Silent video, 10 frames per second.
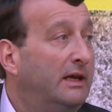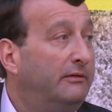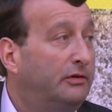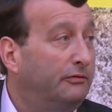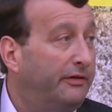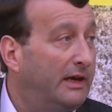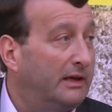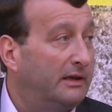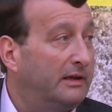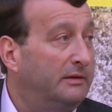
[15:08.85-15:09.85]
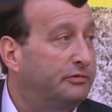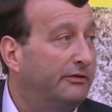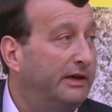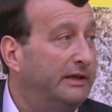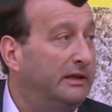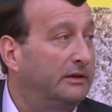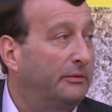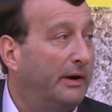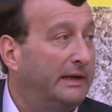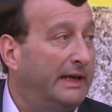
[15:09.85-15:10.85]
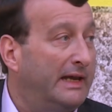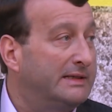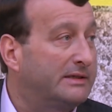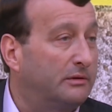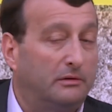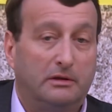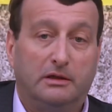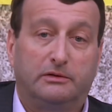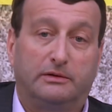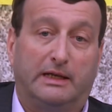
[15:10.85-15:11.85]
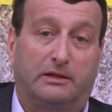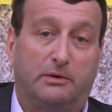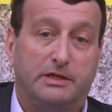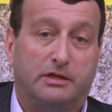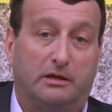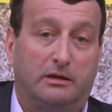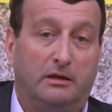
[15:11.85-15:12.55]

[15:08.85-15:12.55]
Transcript: if you fail in providing the right answer to that question,